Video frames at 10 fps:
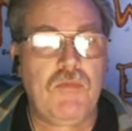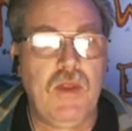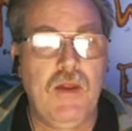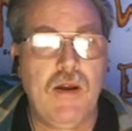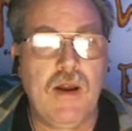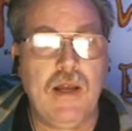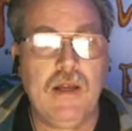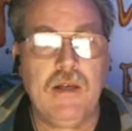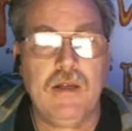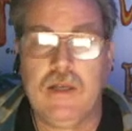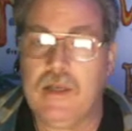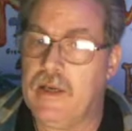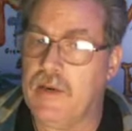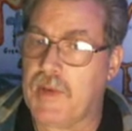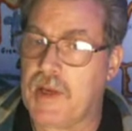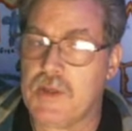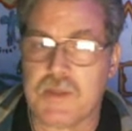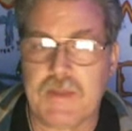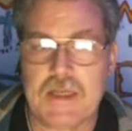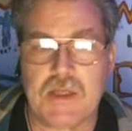All right, here we go.
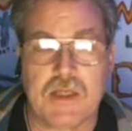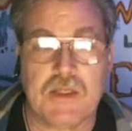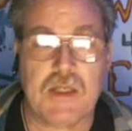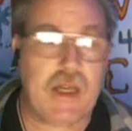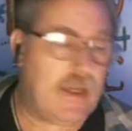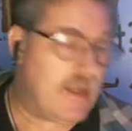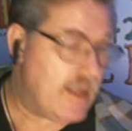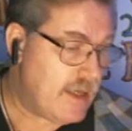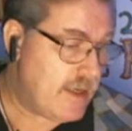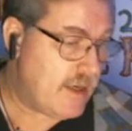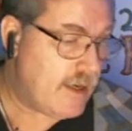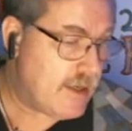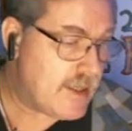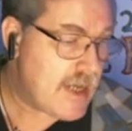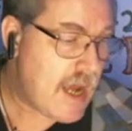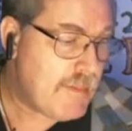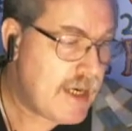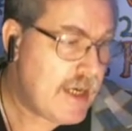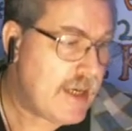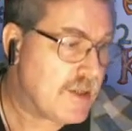SpaceX again. They are
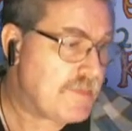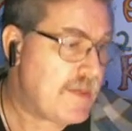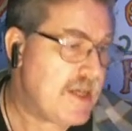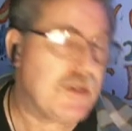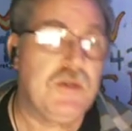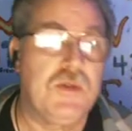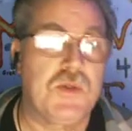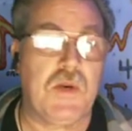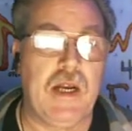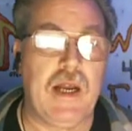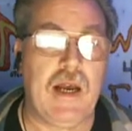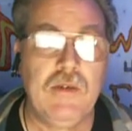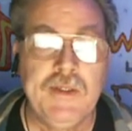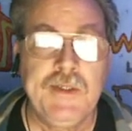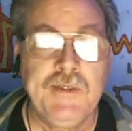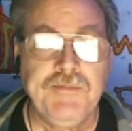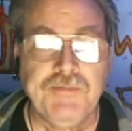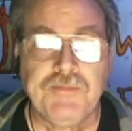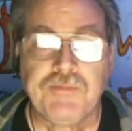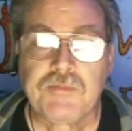dominating the space news right now.
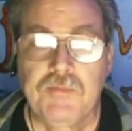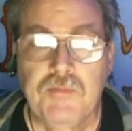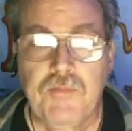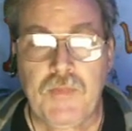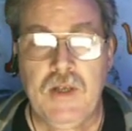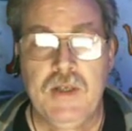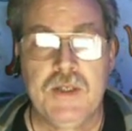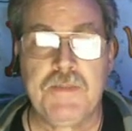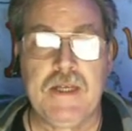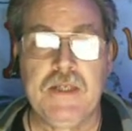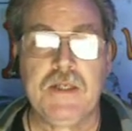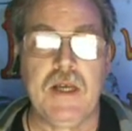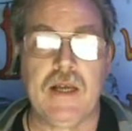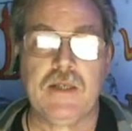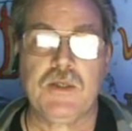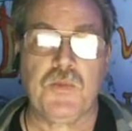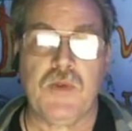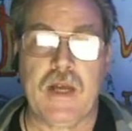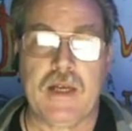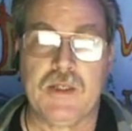The SpaceX
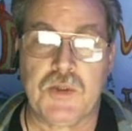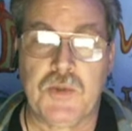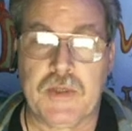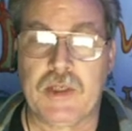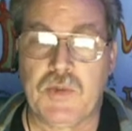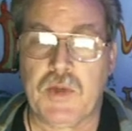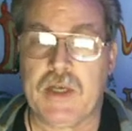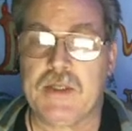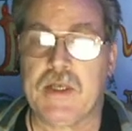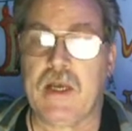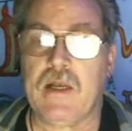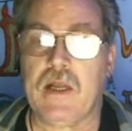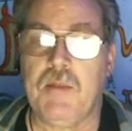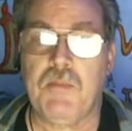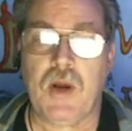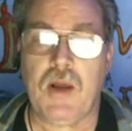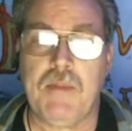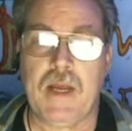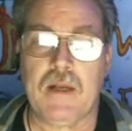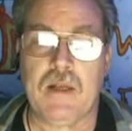readies 2020 satellite
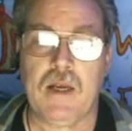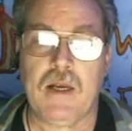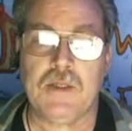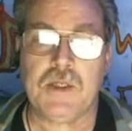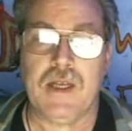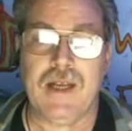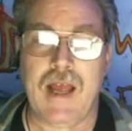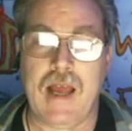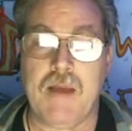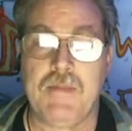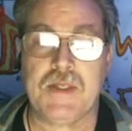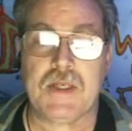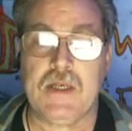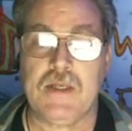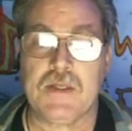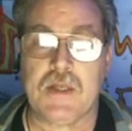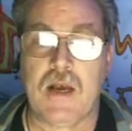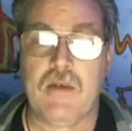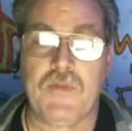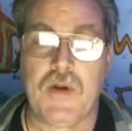broadband launch, and Amazon's
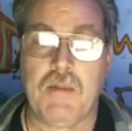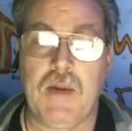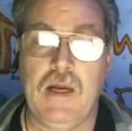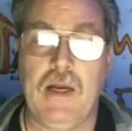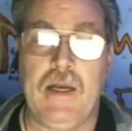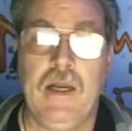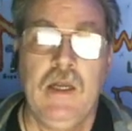not far behind.